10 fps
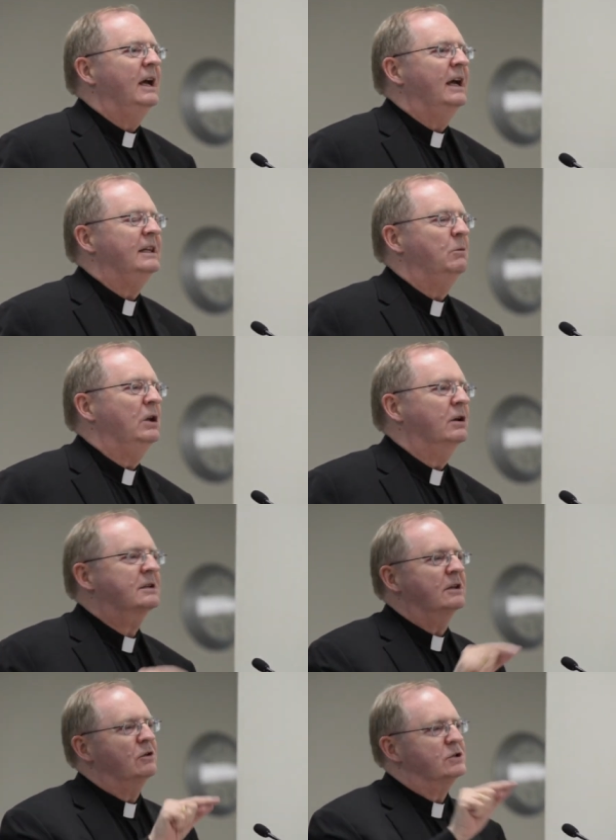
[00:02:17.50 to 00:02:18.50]
and then we
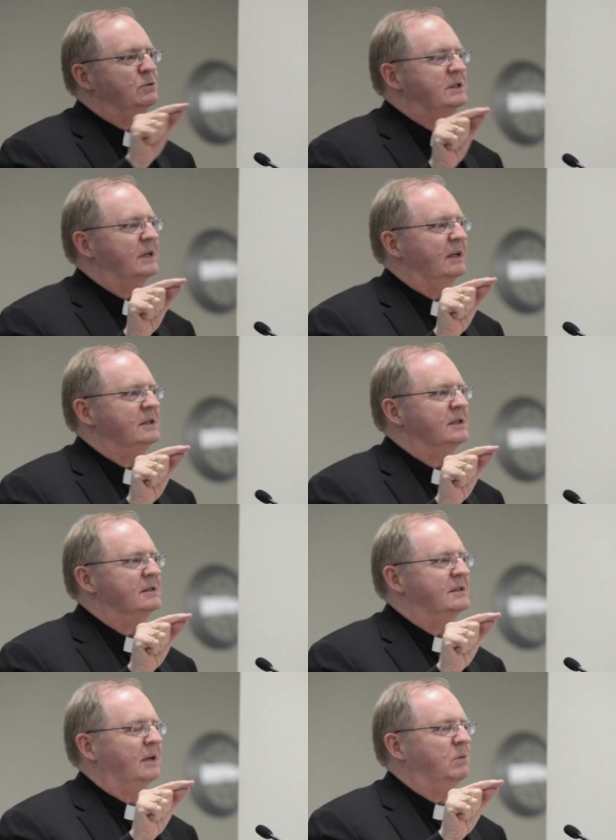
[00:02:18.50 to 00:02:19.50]
looked at those 3 Sundays
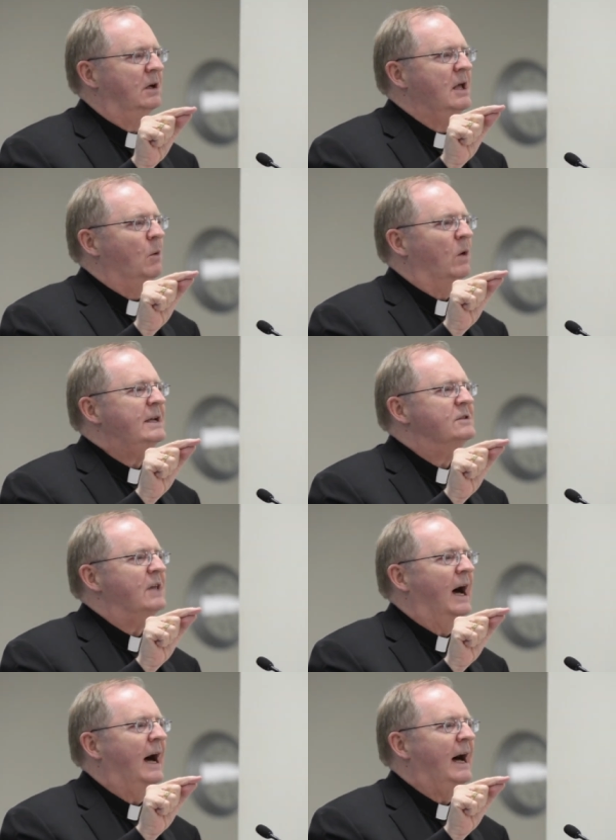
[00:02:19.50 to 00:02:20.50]
and said, well, what is
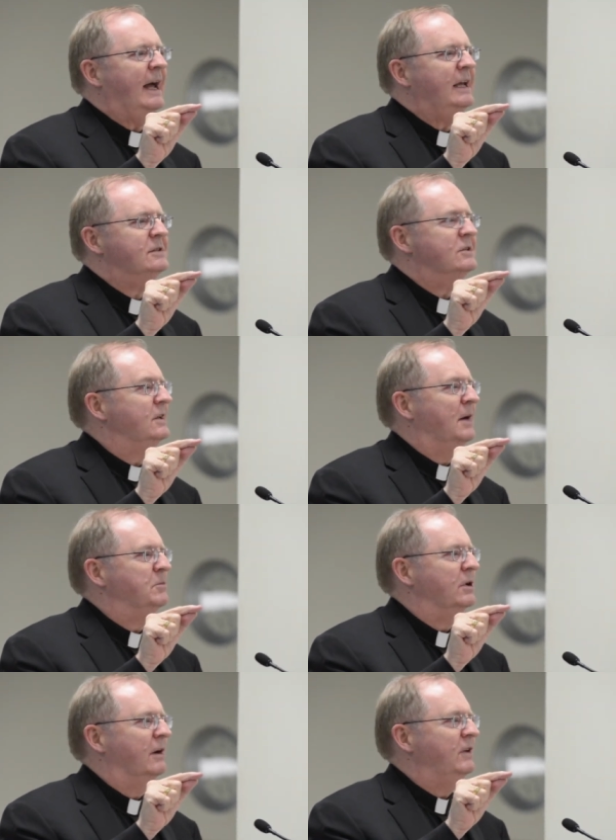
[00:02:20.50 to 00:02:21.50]
the highest
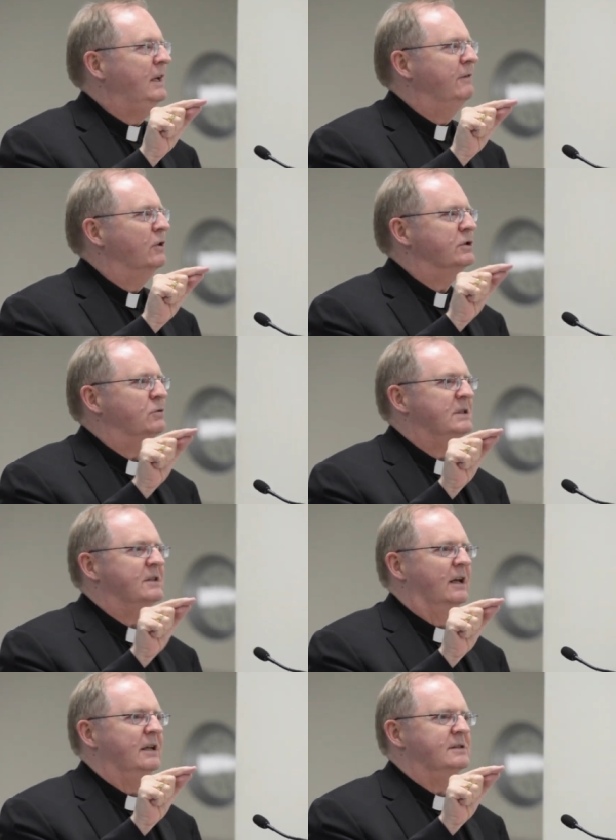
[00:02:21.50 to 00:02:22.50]
number of any of those 3
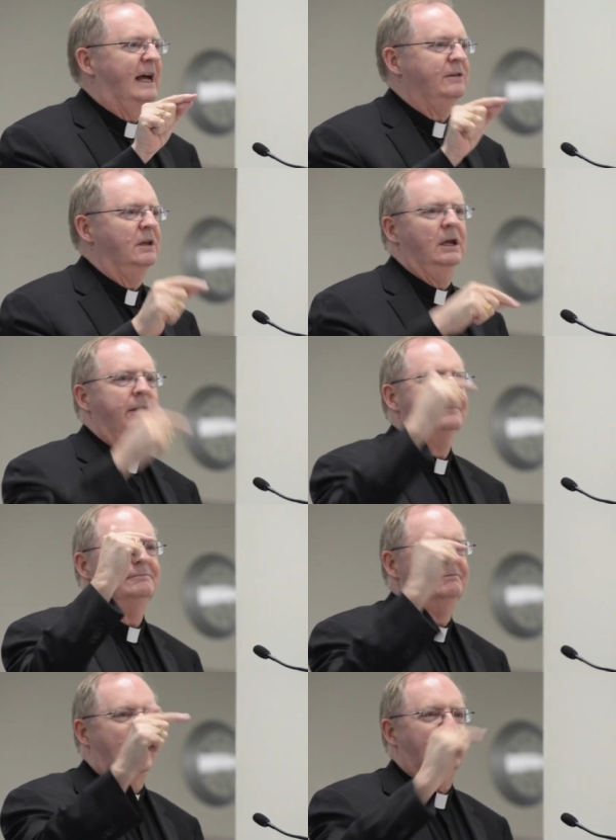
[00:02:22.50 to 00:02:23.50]
Sundays at the
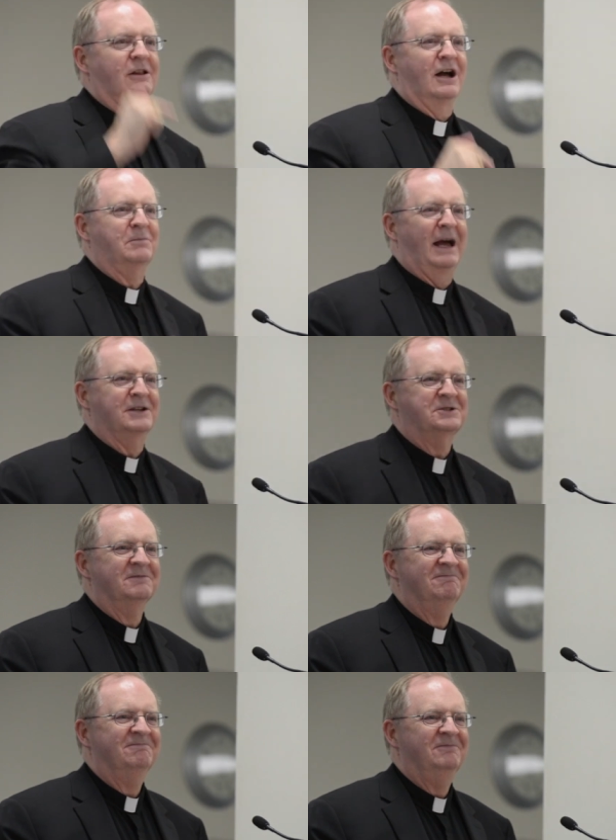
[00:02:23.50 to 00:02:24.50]
9 o'clock Mass?
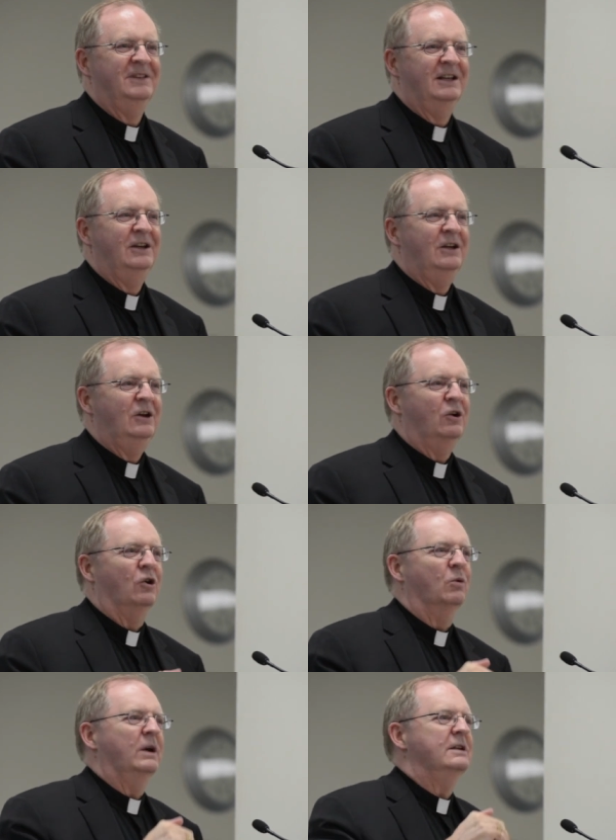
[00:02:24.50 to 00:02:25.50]

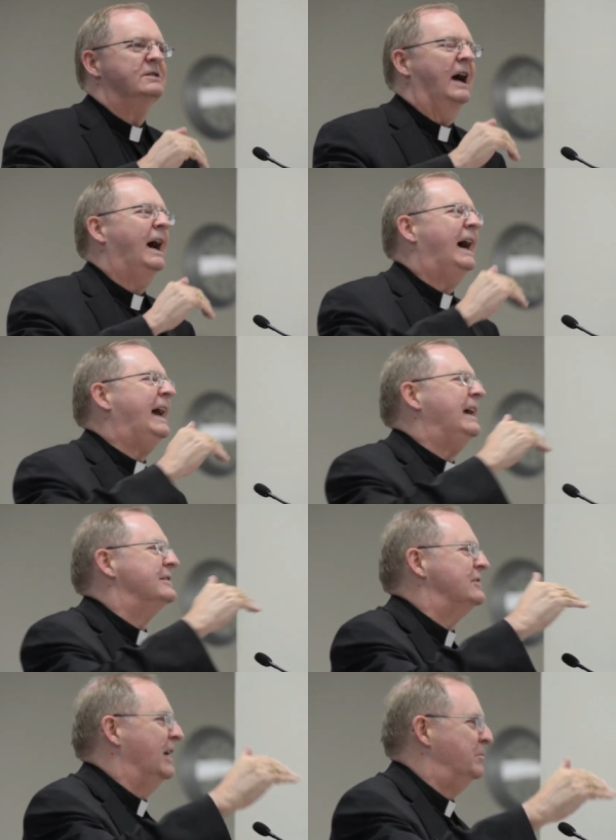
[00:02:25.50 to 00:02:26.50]
Or what is the
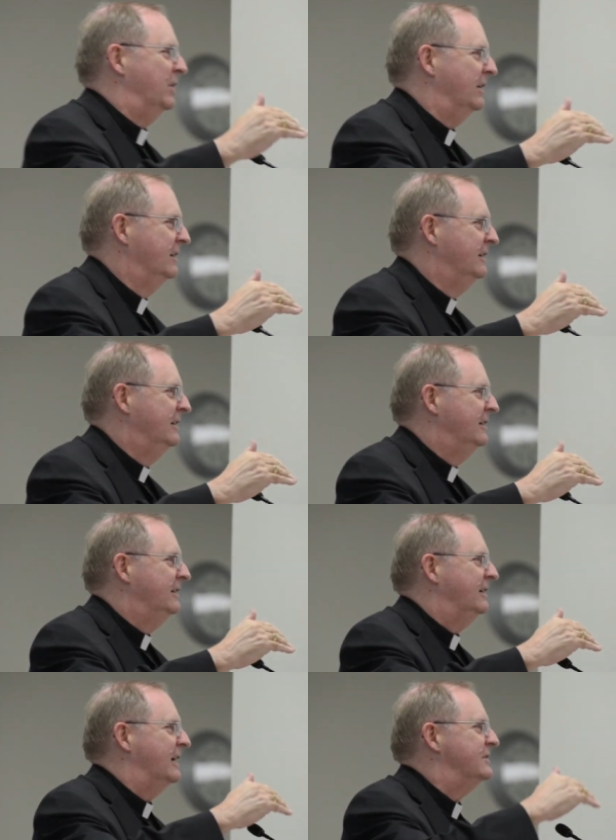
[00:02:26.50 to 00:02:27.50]
highest number
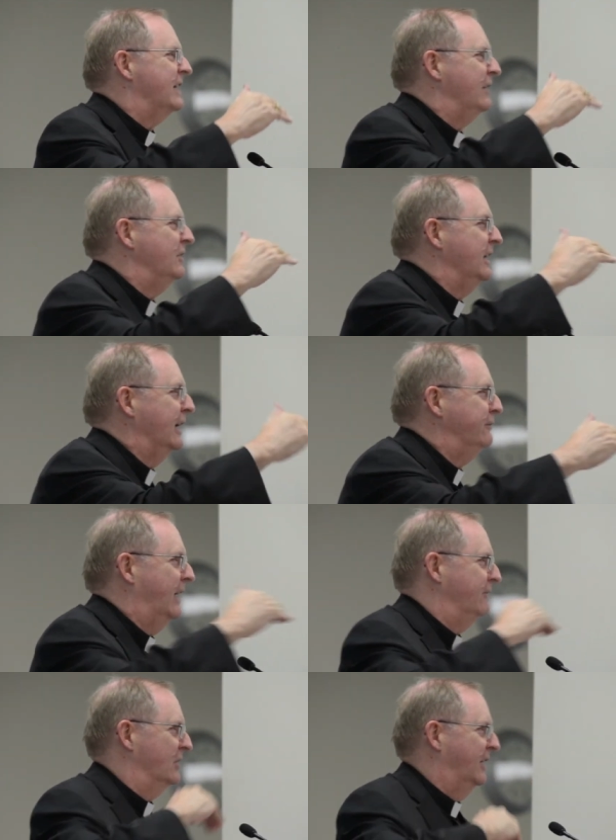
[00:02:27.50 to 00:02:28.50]
at Saturday night,
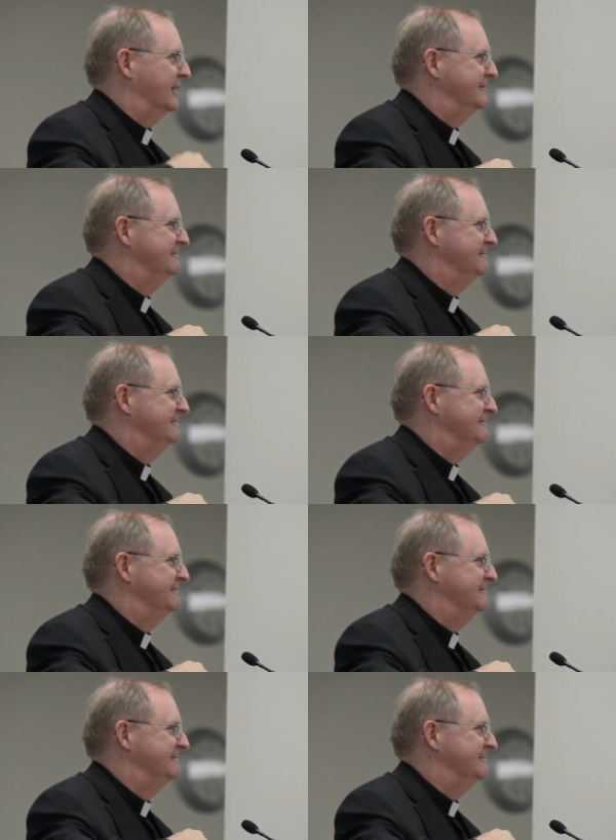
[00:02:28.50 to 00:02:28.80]
5 o'clock?